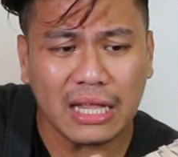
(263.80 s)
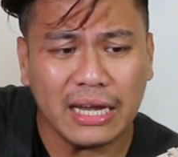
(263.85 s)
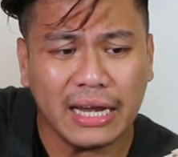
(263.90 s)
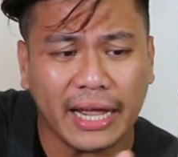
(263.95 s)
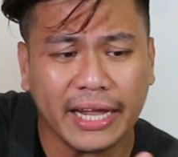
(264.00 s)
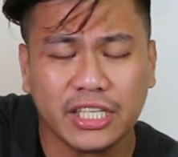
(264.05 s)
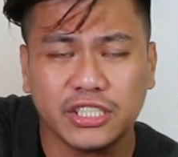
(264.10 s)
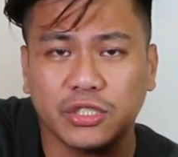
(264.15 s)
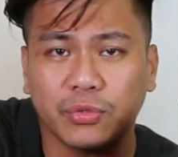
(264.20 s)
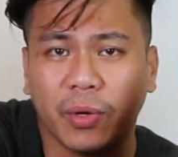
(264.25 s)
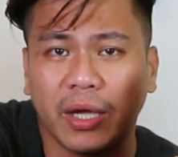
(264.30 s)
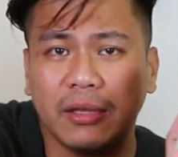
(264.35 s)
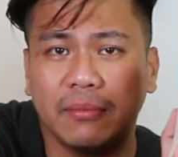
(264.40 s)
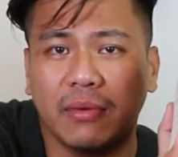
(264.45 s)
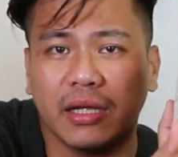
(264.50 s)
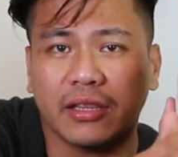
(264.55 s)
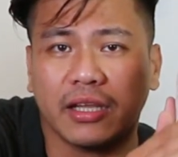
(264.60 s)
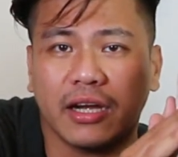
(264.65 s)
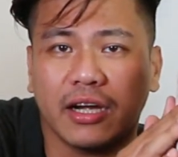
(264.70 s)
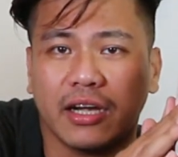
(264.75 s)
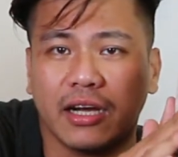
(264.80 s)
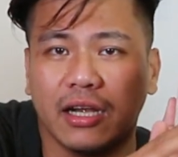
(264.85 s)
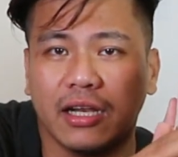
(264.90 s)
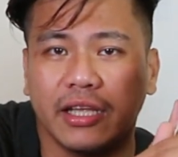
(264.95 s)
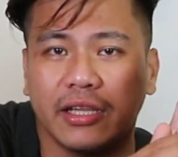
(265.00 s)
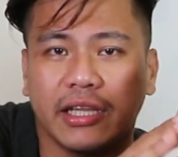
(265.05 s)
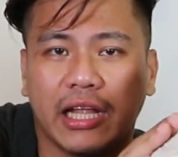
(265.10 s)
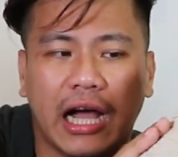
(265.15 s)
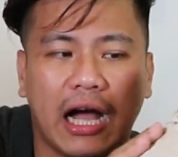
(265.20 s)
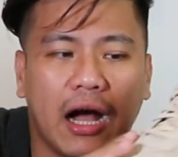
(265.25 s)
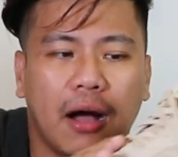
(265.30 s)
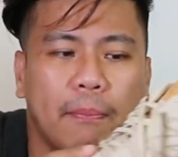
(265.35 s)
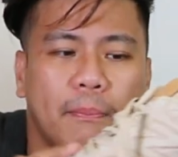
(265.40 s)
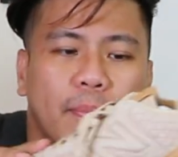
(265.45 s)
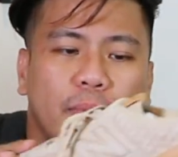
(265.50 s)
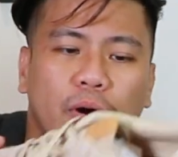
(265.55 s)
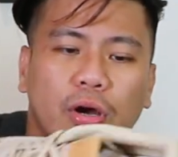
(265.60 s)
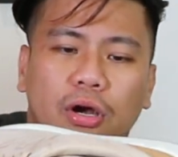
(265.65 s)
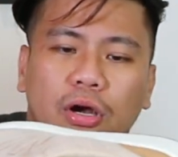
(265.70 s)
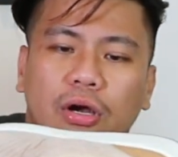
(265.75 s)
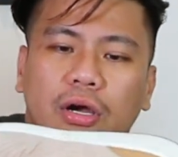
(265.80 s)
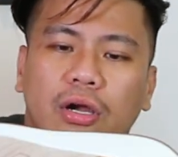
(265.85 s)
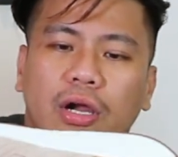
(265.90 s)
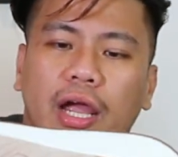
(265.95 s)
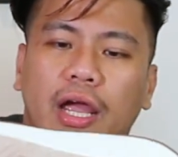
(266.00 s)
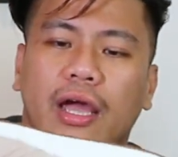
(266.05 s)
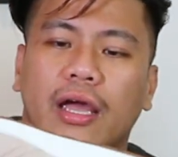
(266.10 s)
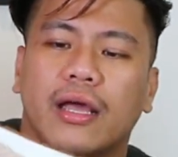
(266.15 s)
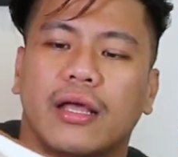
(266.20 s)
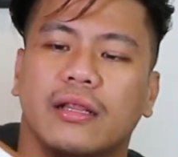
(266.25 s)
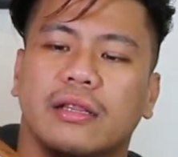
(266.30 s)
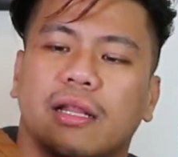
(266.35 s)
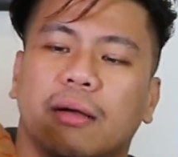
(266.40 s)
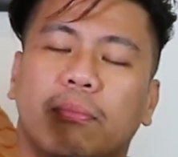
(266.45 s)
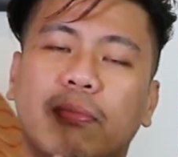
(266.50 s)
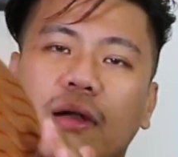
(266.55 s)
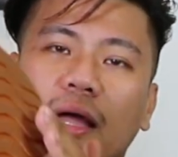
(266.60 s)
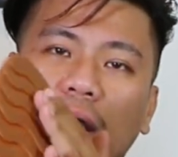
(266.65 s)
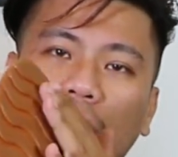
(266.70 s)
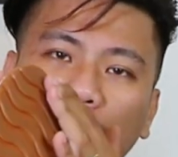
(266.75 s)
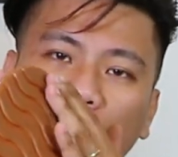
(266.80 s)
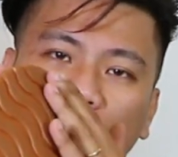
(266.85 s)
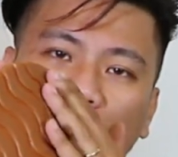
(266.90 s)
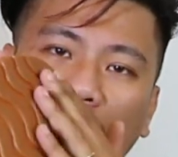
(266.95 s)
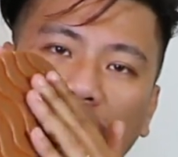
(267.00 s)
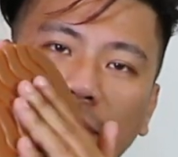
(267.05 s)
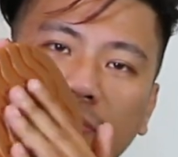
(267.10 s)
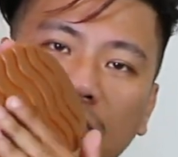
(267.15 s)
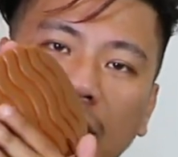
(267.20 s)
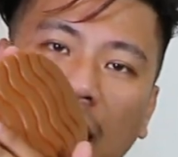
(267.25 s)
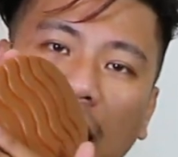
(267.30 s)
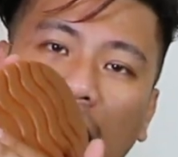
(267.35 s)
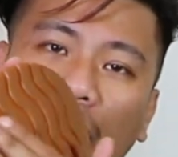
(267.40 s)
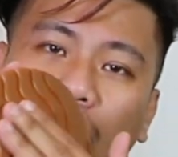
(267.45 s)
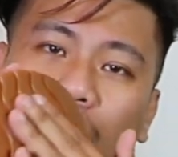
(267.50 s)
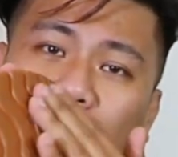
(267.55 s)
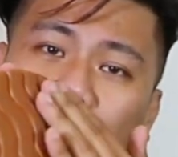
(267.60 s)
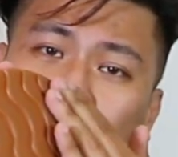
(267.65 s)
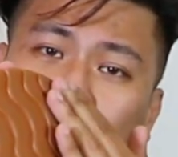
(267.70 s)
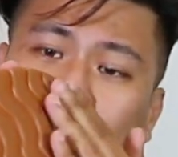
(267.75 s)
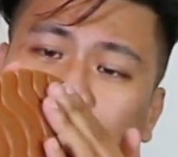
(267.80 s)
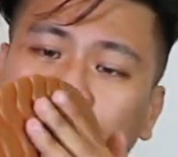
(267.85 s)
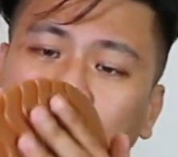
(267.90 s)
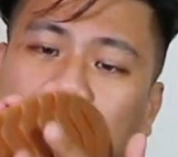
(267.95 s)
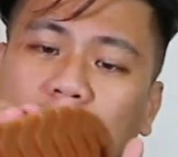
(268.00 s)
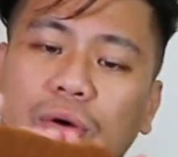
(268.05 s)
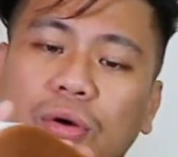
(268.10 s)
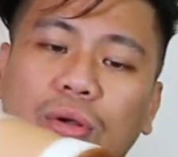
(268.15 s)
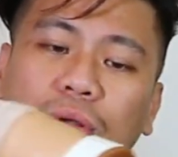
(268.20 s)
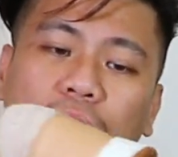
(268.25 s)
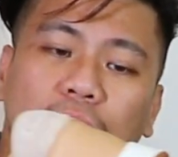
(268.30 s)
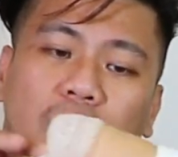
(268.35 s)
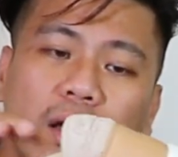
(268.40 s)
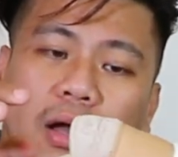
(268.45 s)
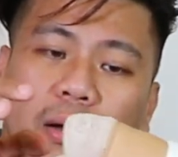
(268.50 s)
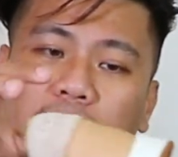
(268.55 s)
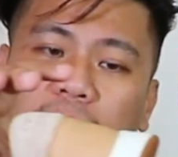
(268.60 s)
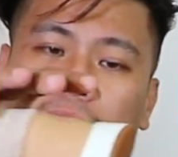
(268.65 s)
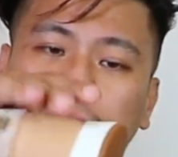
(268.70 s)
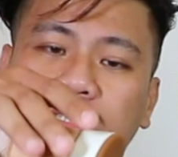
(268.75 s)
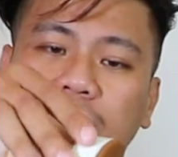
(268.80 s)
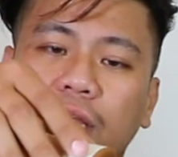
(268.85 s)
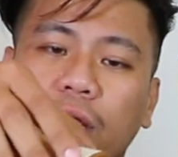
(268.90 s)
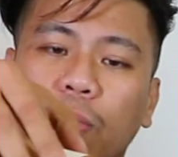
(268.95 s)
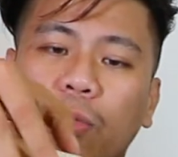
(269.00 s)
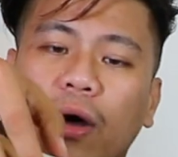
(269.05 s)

like suede material in the upper and the brown gum outsole plus the